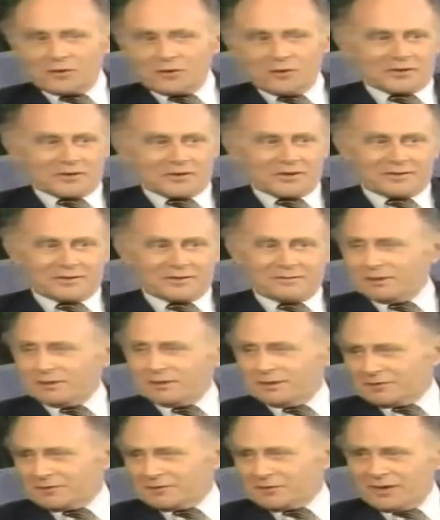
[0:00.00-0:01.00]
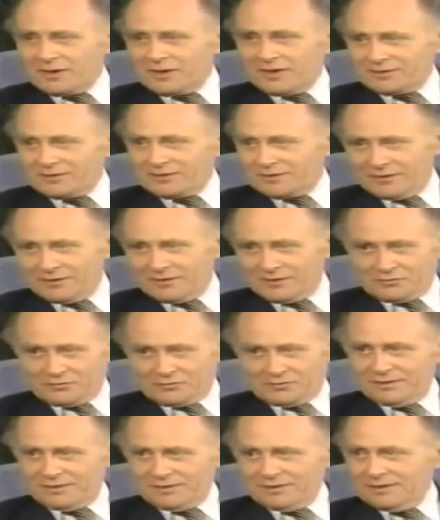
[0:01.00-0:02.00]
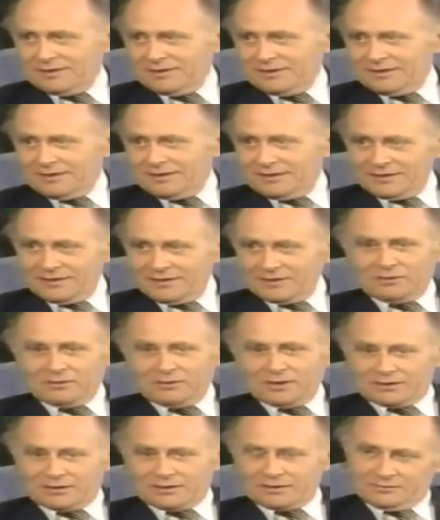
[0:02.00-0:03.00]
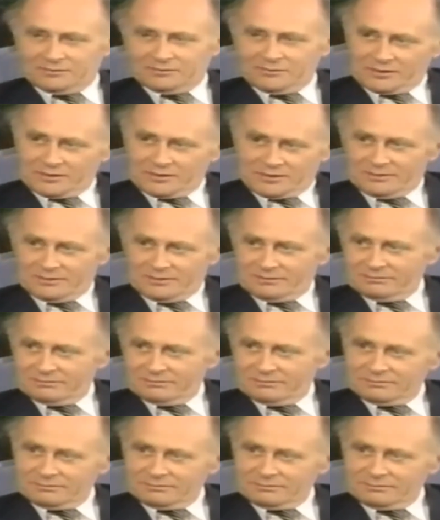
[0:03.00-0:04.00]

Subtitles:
courses in political science and history at the regular universities.